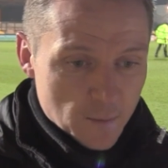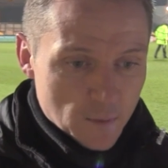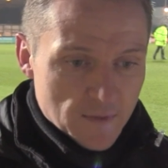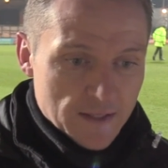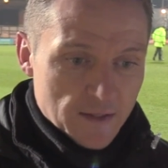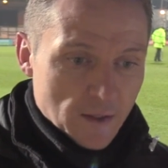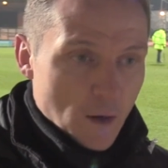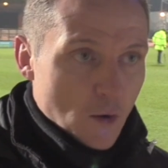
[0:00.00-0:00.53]
We've
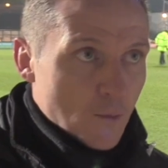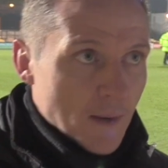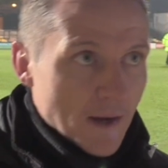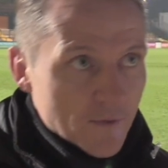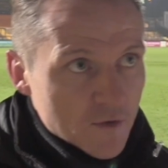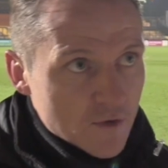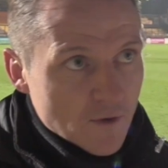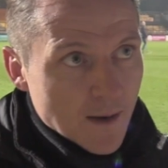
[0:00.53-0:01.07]
had the goal
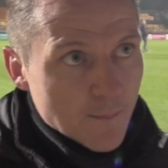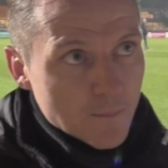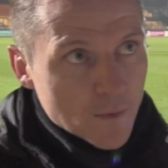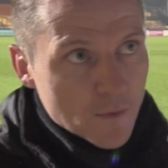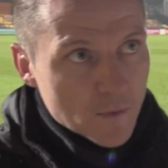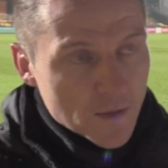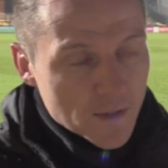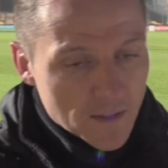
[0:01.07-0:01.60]
mouth
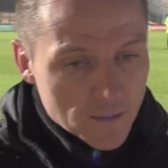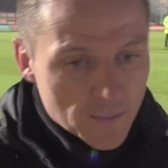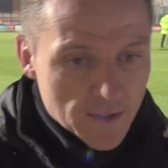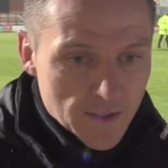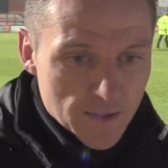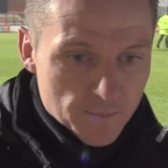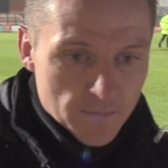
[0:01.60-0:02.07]
scramble, you know, and